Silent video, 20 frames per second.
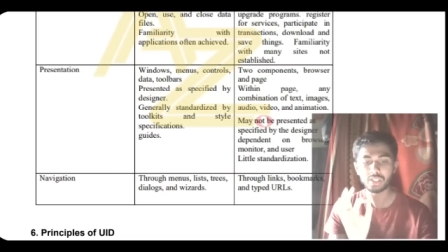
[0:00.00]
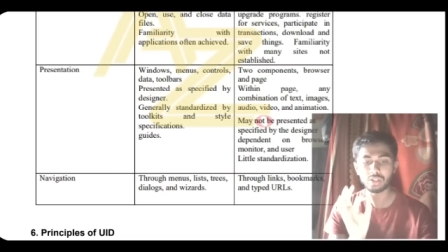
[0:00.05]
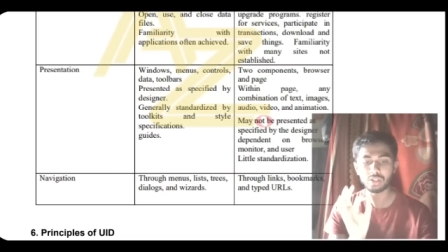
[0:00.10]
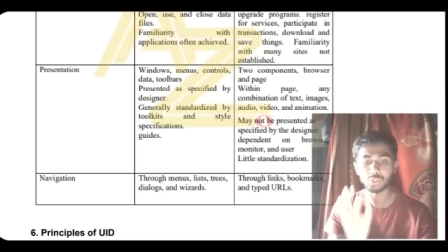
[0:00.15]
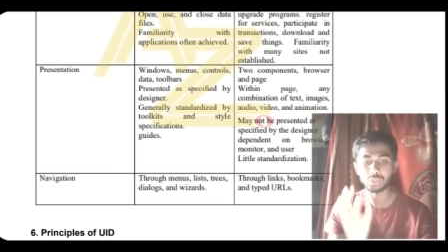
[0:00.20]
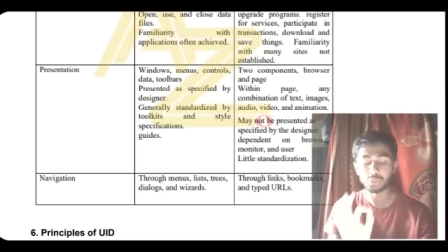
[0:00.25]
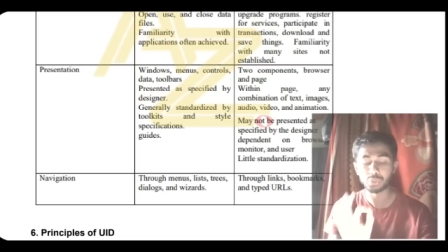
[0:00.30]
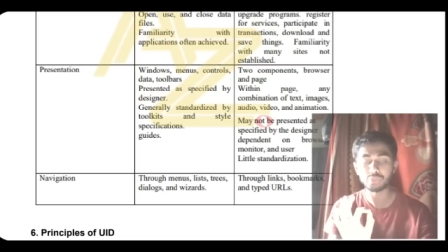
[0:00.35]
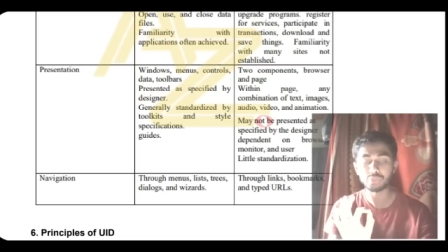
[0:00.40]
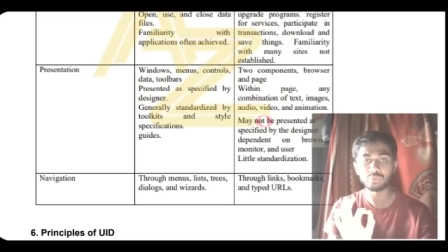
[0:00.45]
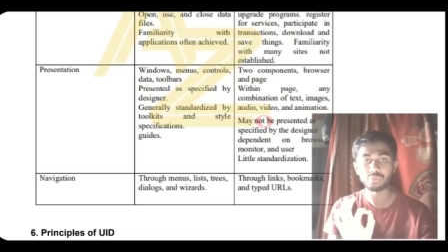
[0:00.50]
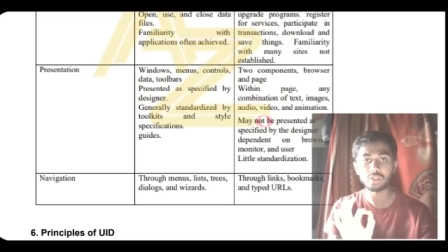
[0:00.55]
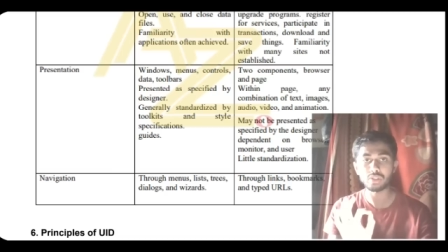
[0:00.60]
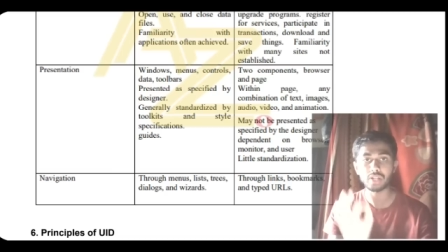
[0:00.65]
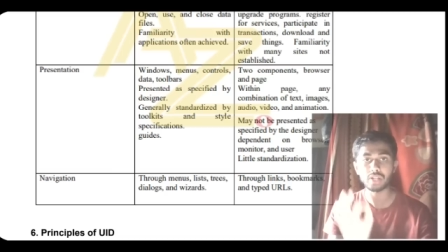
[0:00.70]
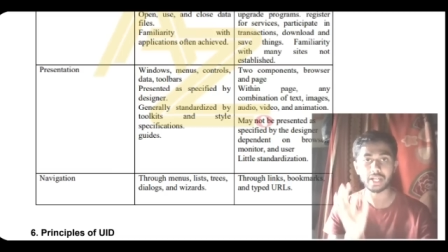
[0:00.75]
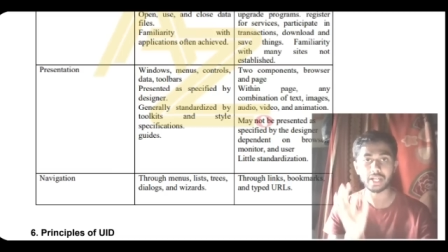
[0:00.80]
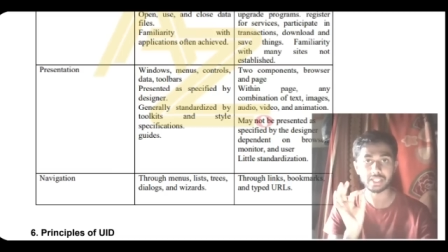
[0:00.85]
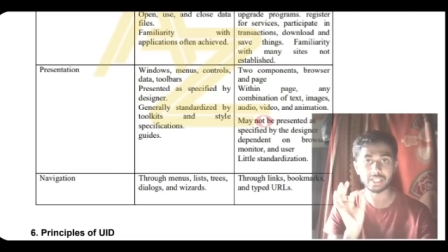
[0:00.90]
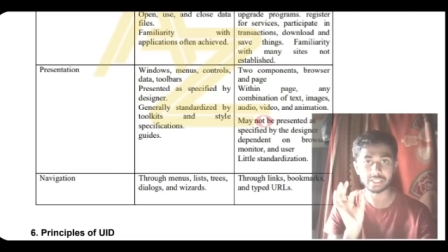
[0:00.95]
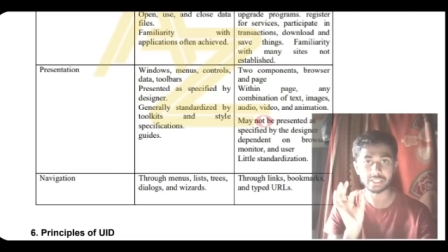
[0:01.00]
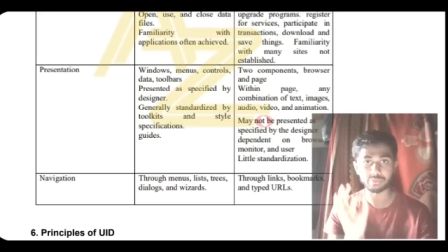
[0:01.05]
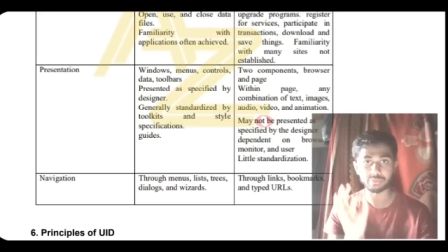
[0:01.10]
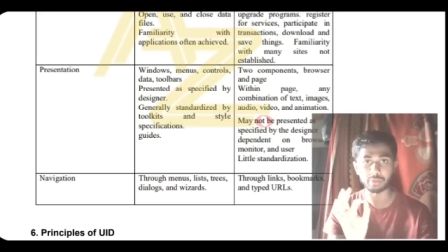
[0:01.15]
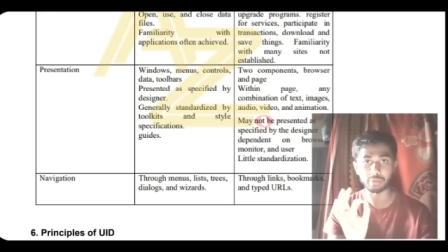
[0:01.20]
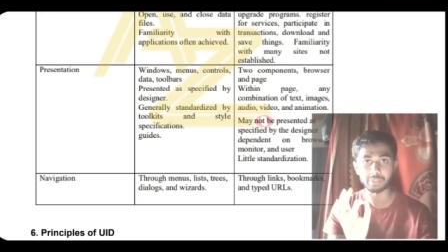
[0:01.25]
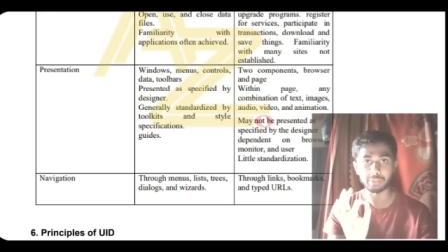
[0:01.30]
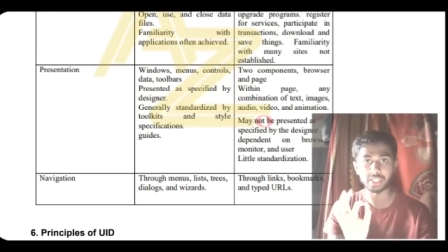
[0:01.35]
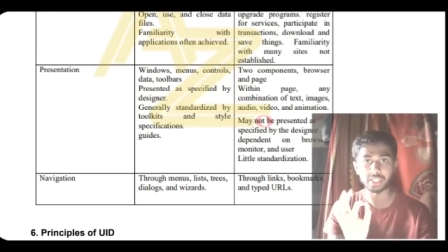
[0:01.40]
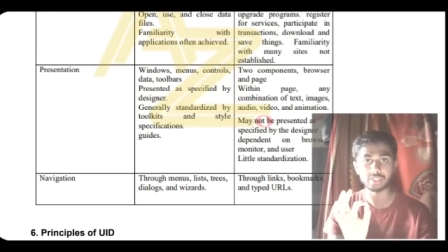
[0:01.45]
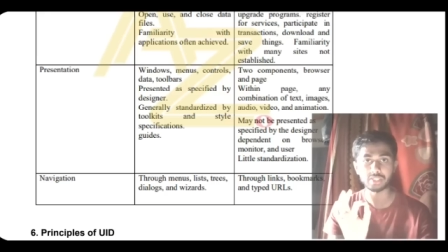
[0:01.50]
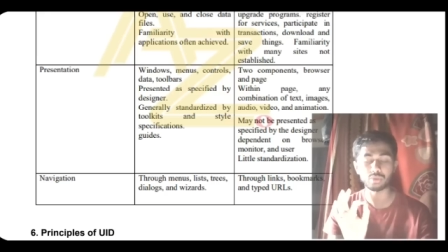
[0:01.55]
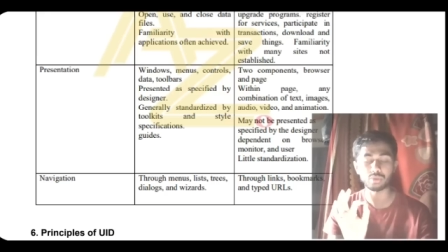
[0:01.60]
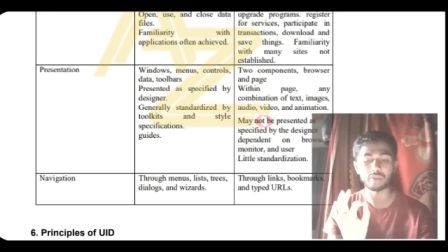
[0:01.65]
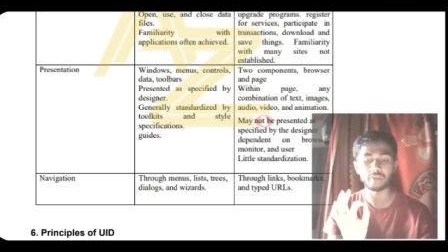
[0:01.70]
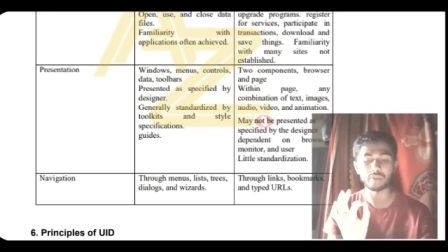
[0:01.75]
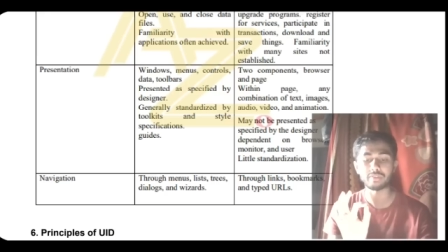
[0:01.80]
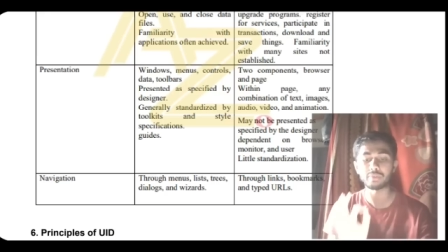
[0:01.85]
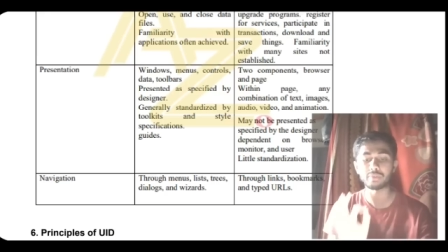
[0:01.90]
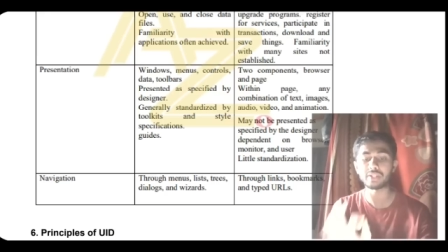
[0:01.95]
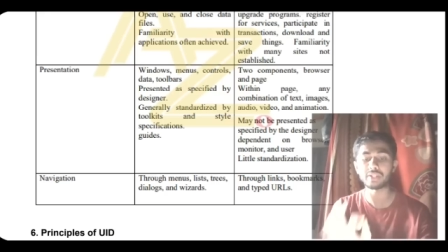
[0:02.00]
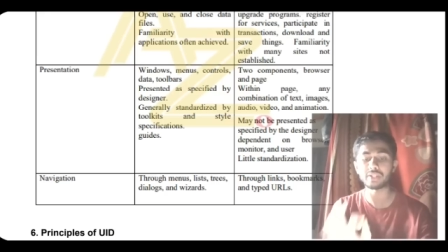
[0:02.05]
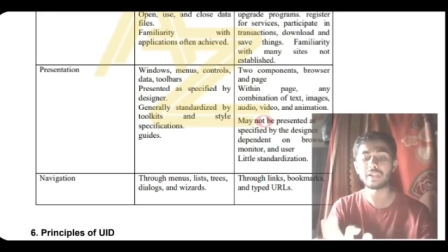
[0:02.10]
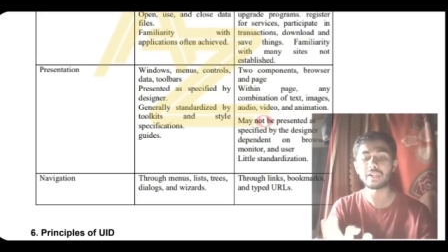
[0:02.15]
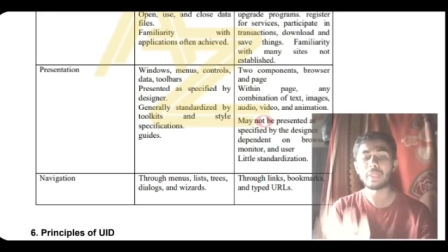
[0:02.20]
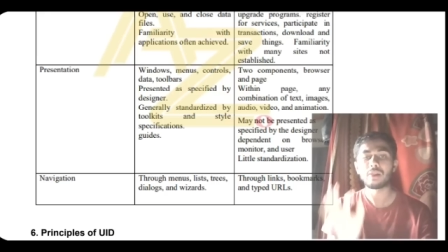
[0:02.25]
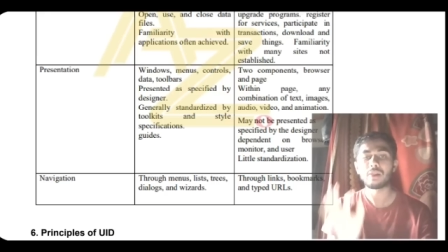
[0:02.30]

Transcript: useful and it's familiar to everyone